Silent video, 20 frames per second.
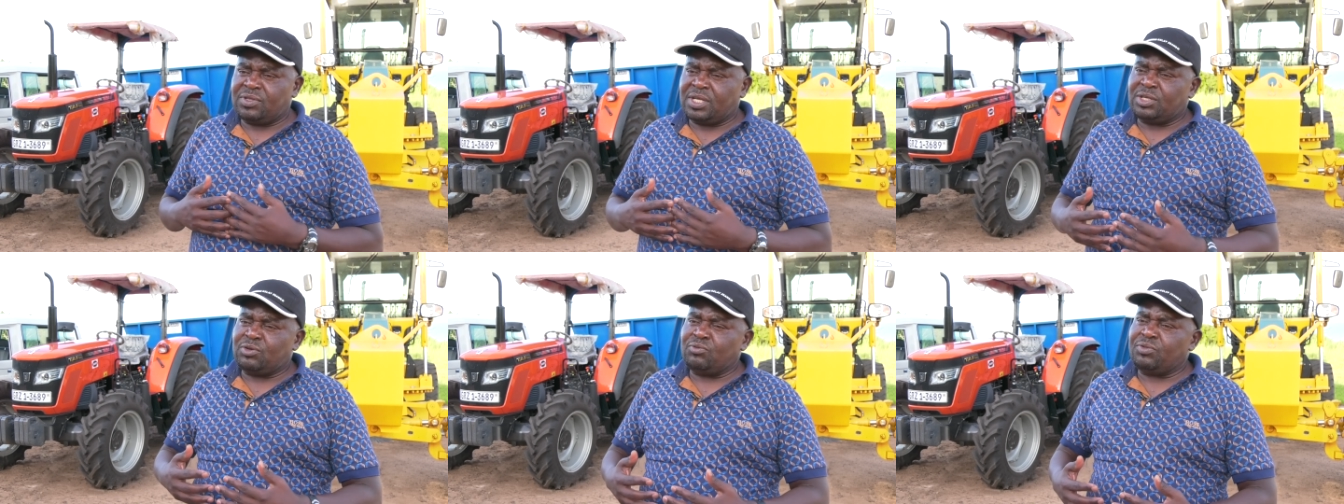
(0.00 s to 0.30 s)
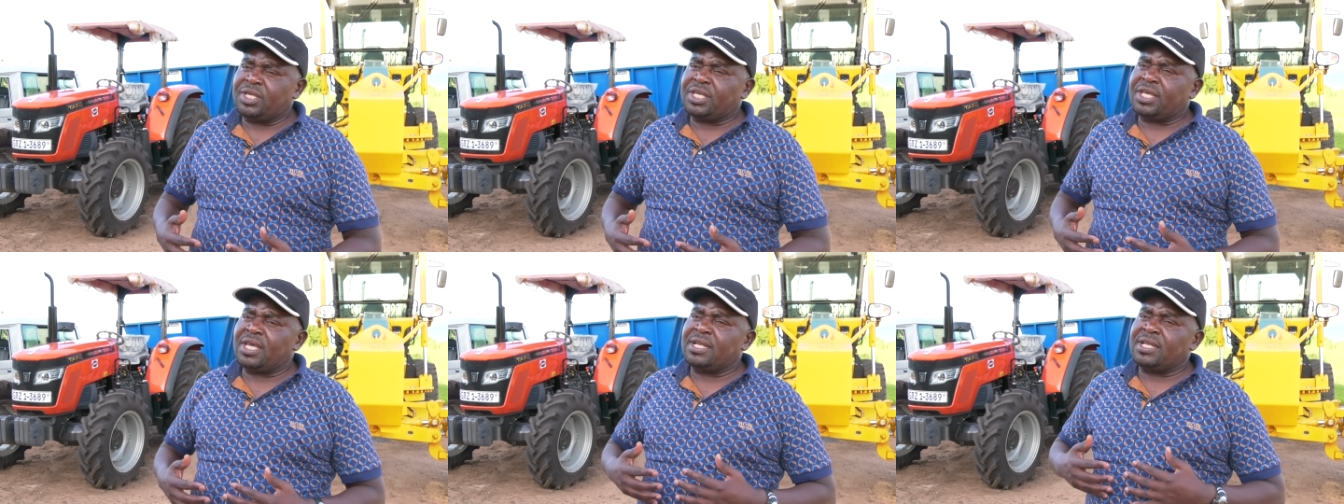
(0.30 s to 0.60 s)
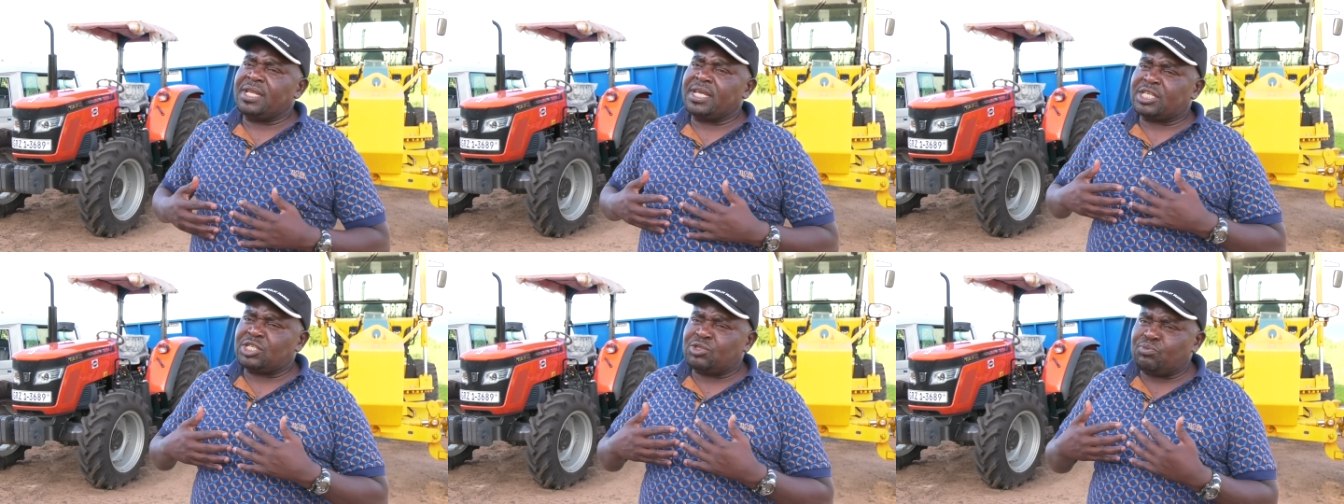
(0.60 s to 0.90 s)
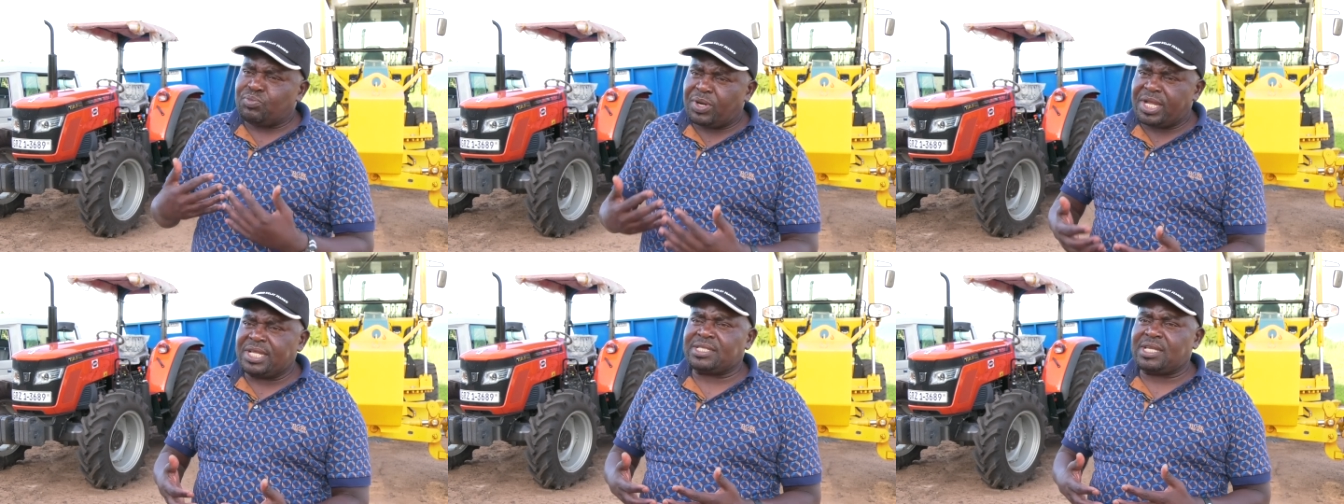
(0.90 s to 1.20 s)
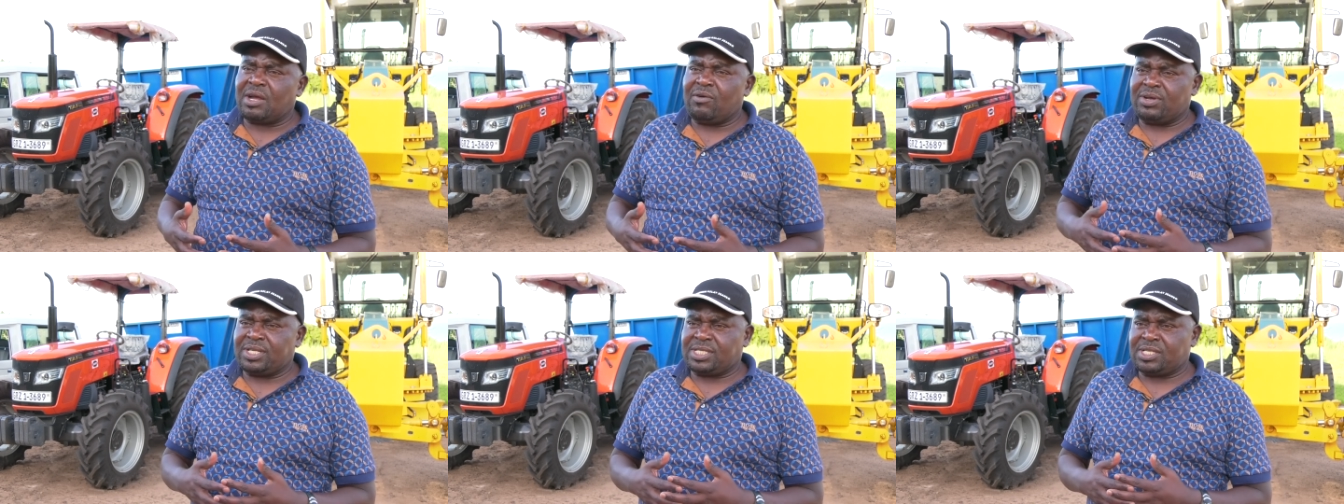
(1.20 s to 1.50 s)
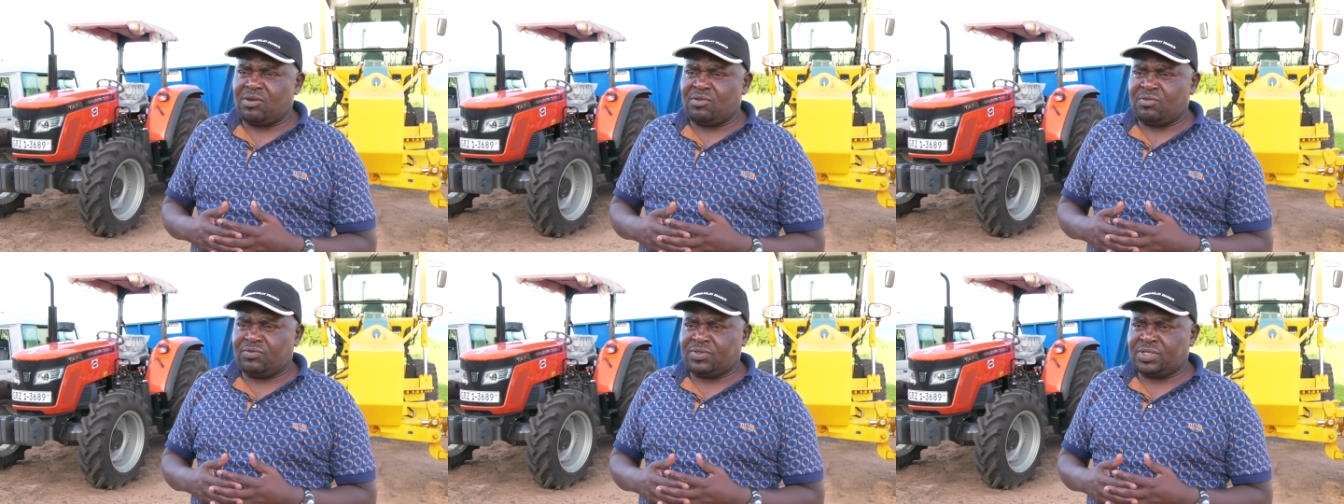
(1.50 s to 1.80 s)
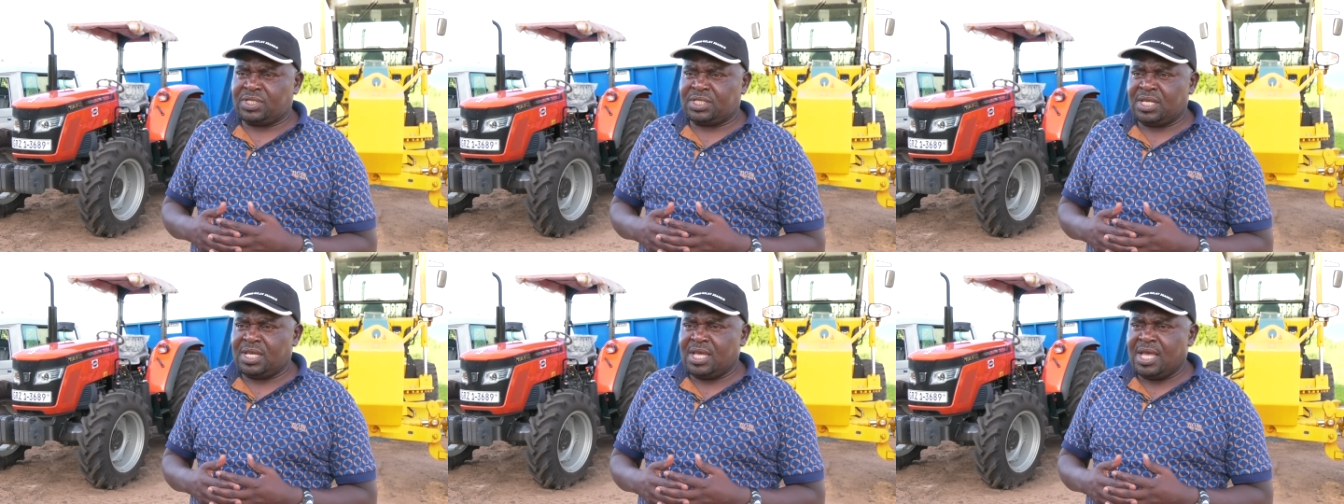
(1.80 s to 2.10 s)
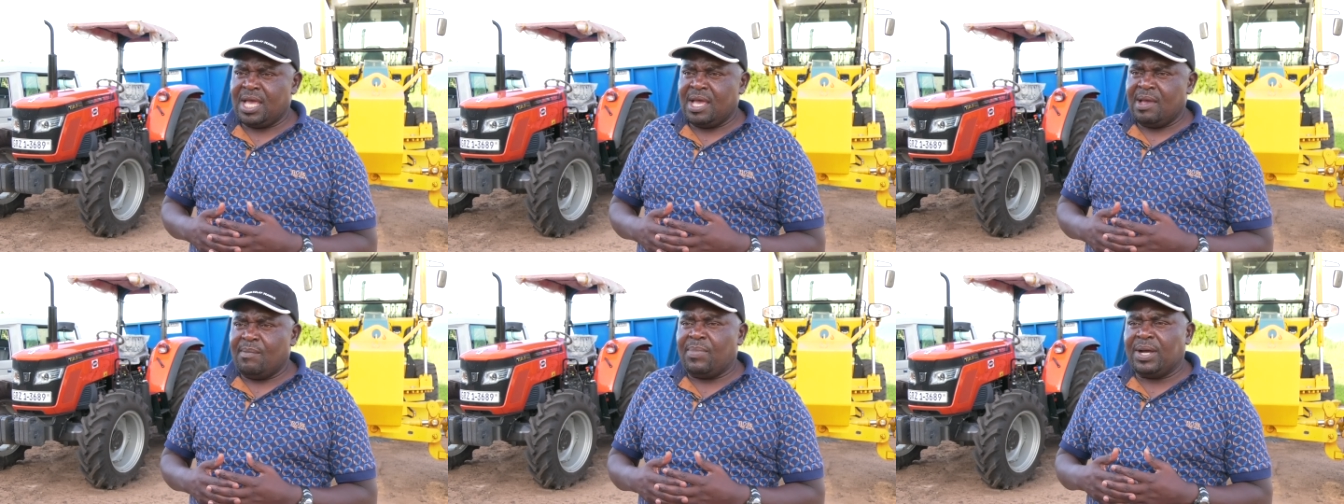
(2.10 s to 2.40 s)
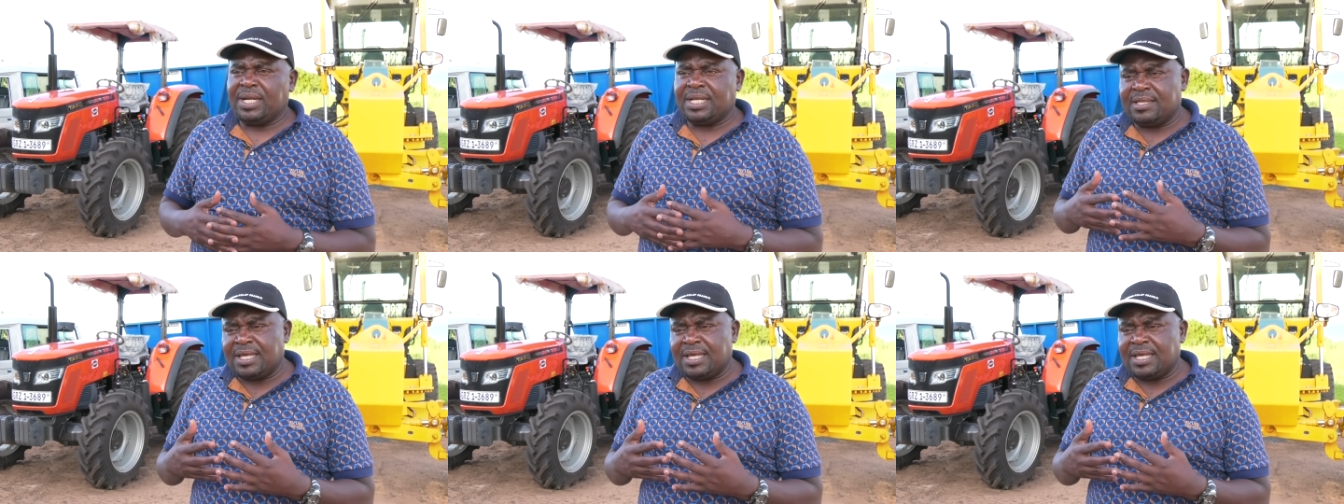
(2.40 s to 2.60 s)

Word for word: that we can express ourselves. But